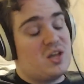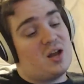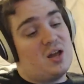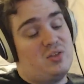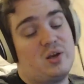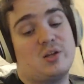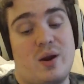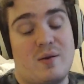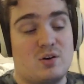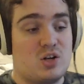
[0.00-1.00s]
I think it's
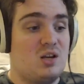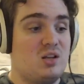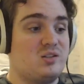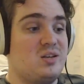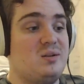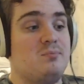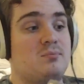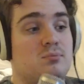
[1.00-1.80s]
whatever Chinese team